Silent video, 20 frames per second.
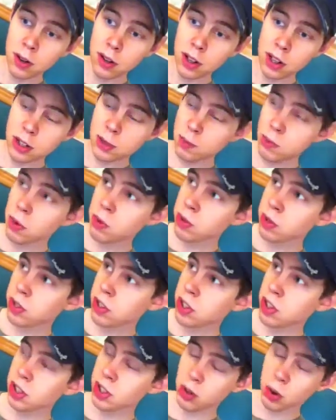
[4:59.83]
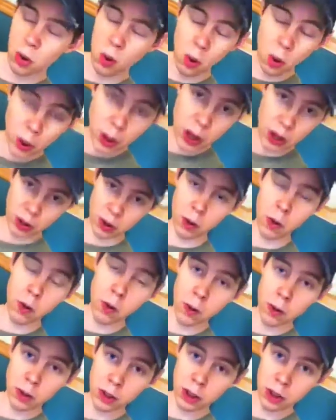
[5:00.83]
it's mostly just oil.
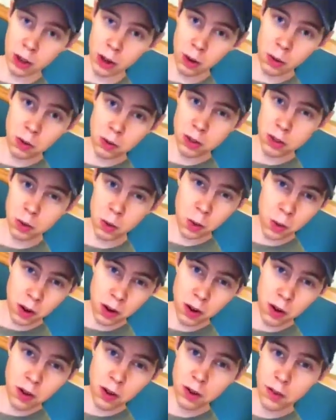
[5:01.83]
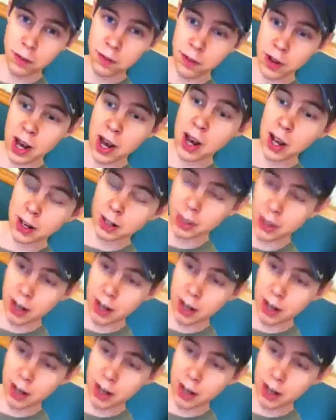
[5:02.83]
You know, it's oil, fat, and